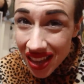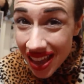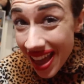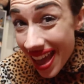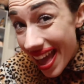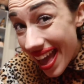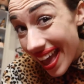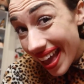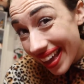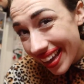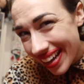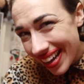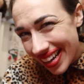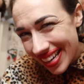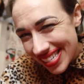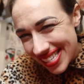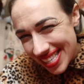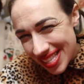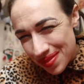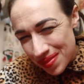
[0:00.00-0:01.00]
Hey
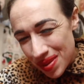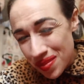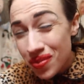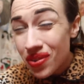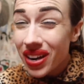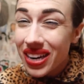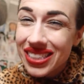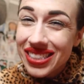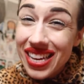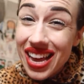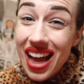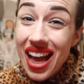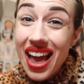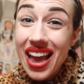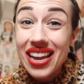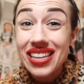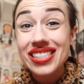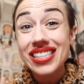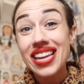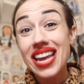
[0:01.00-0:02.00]
guys, it's me Miranda,
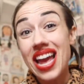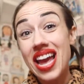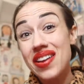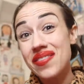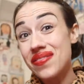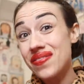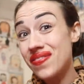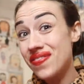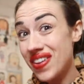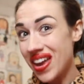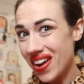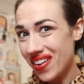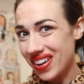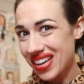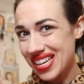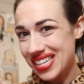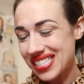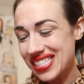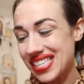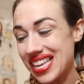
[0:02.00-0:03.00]
and today I'm
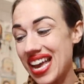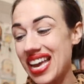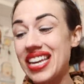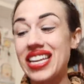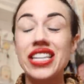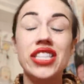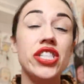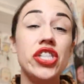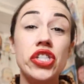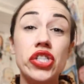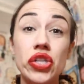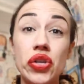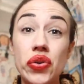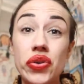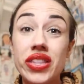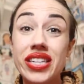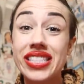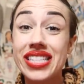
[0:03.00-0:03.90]
very excited to do the